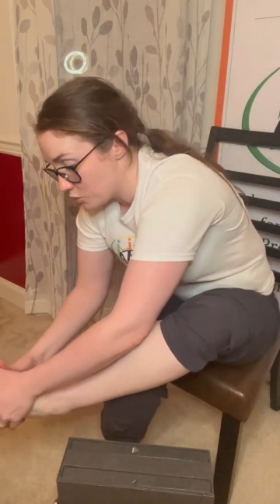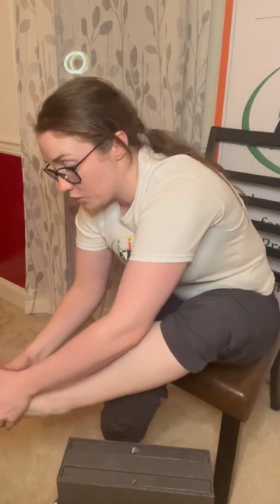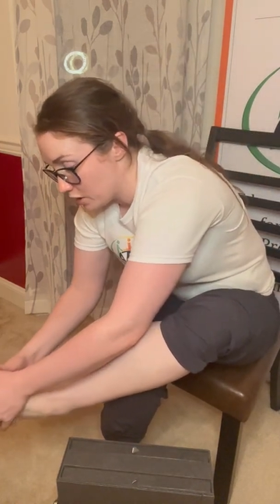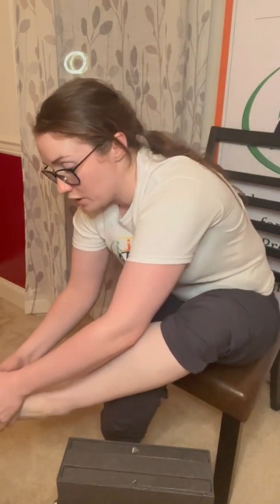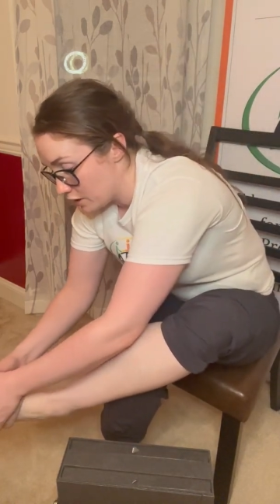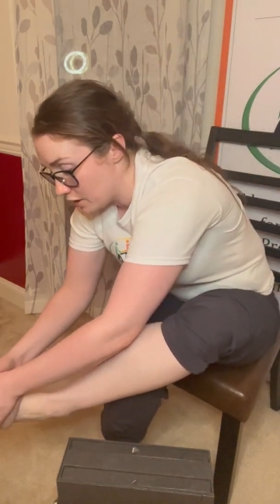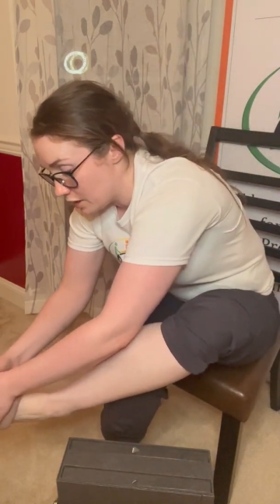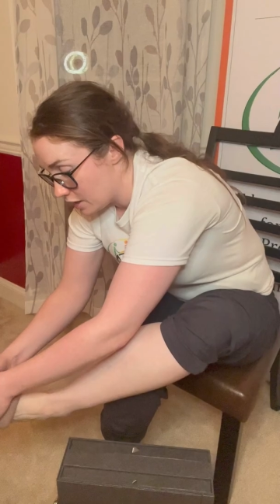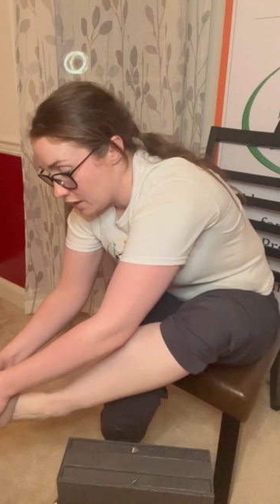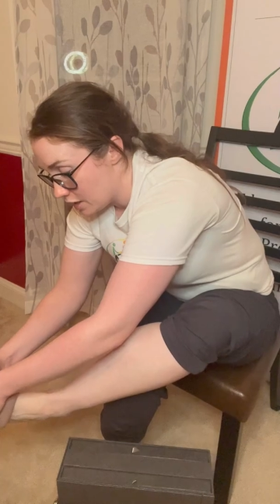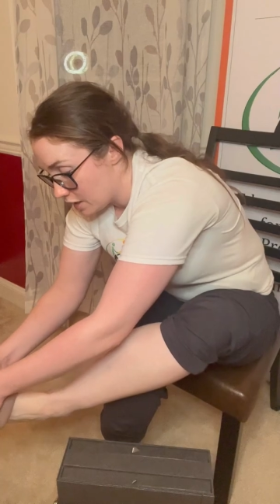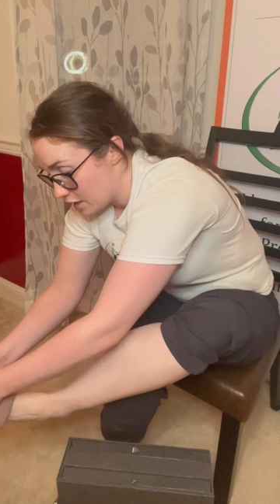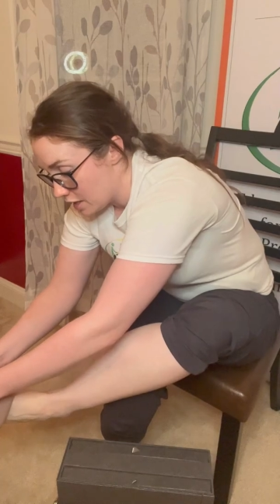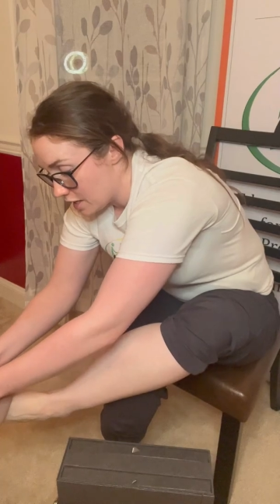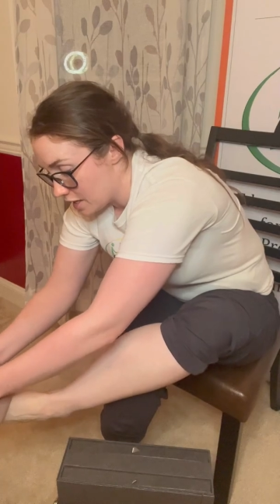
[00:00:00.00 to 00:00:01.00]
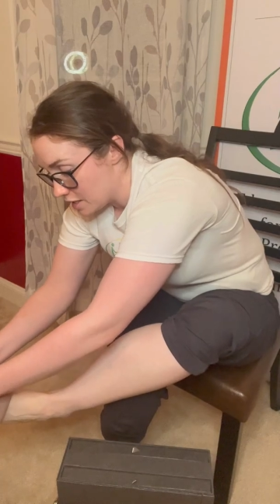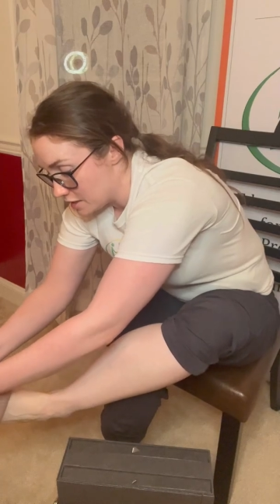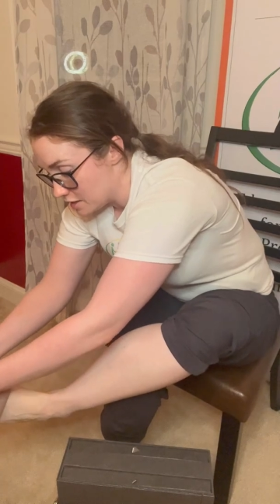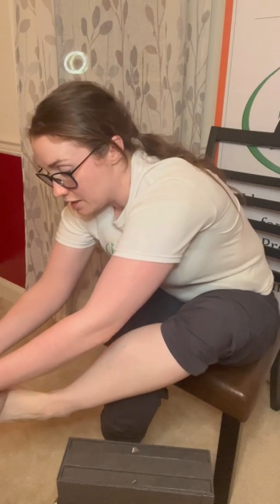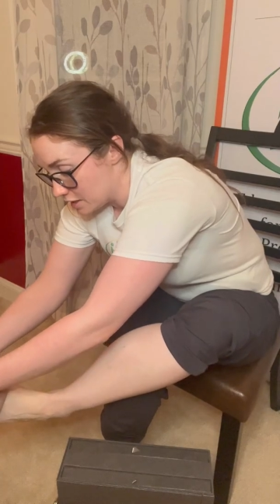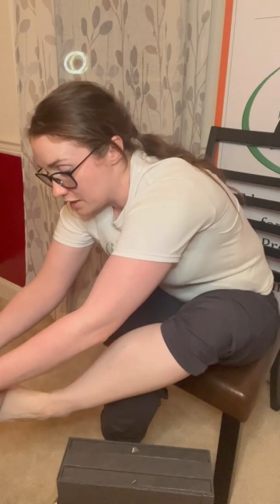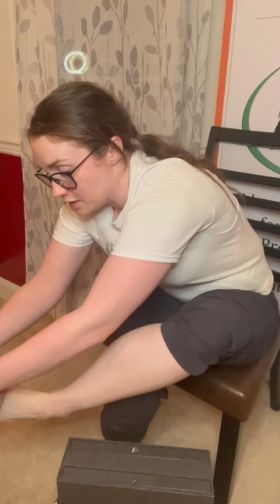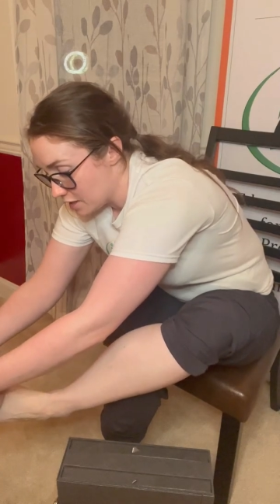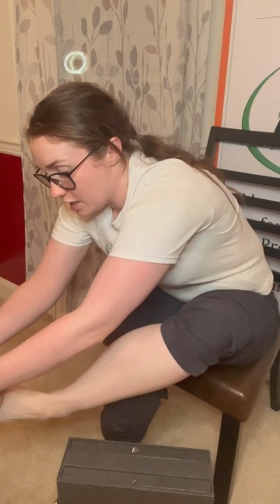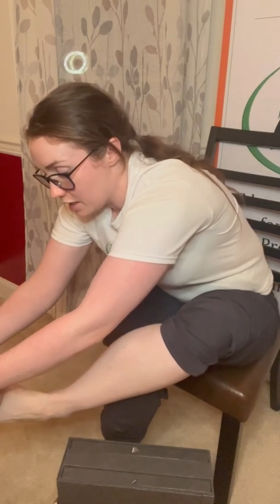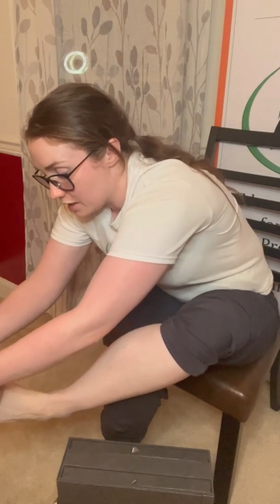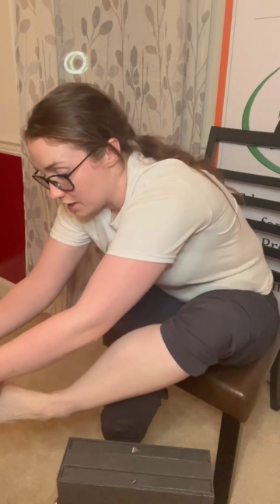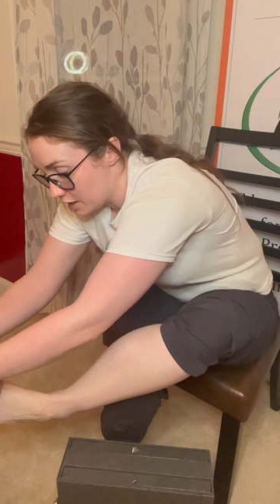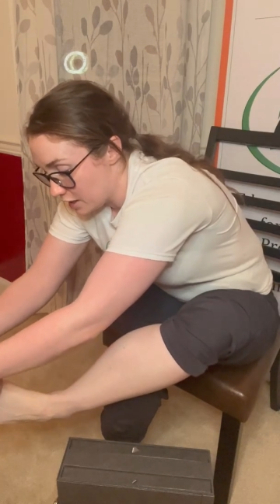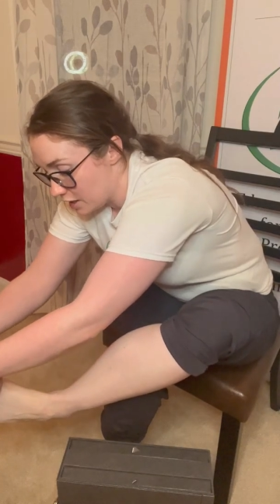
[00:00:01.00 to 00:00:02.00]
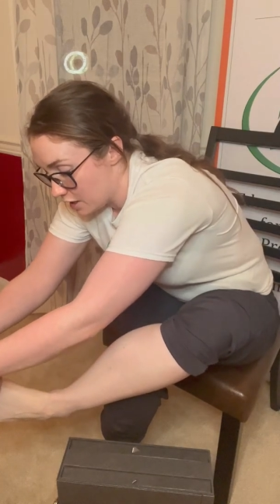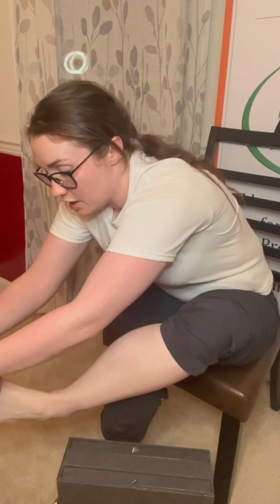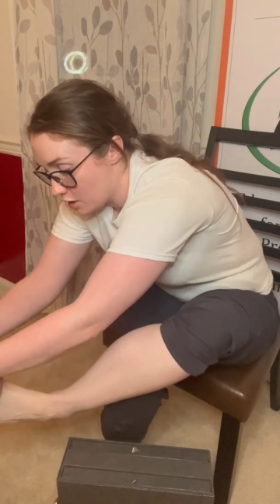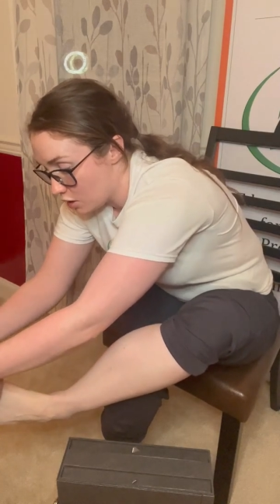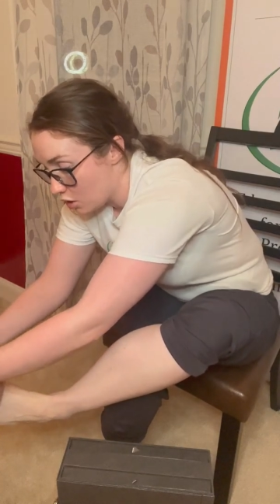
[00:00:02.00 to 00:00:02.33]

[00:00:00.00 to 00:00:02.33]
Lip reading: with is exactly